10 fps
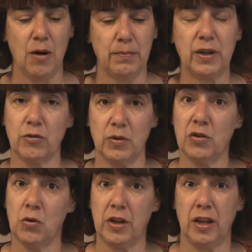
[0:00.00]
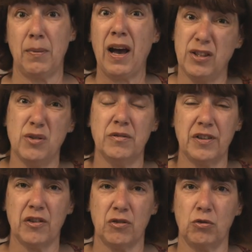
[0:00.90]
because we're talking about
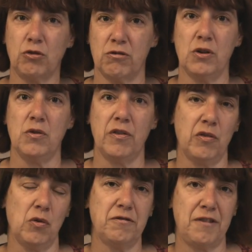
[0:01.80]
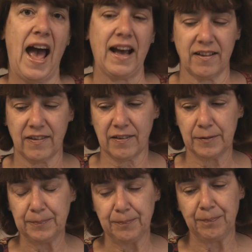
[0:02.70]
universal truths or facts.
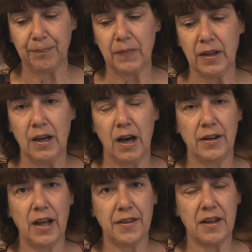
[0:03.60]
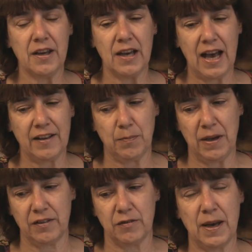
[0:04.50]
Another
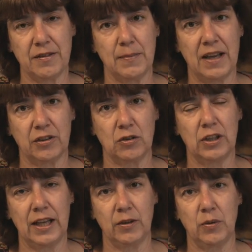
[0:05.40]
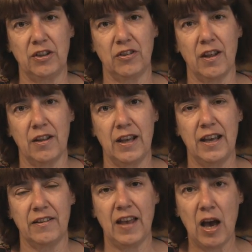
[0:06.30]
aspect of mathematical language that
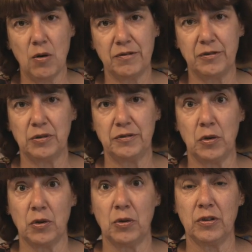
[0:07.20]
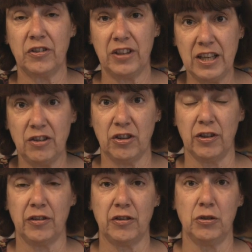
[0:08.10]
is helpful for
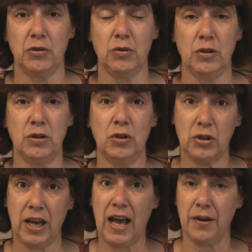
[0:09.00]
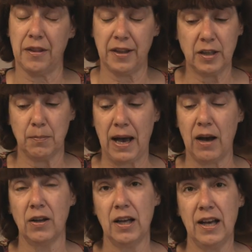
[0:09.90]
teachers to look at and think
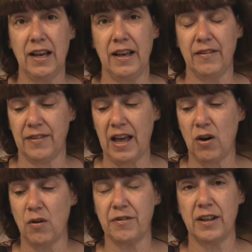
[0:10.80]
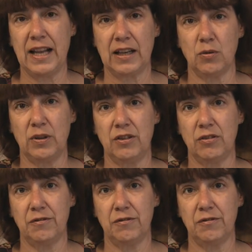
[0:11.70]
about is that of the language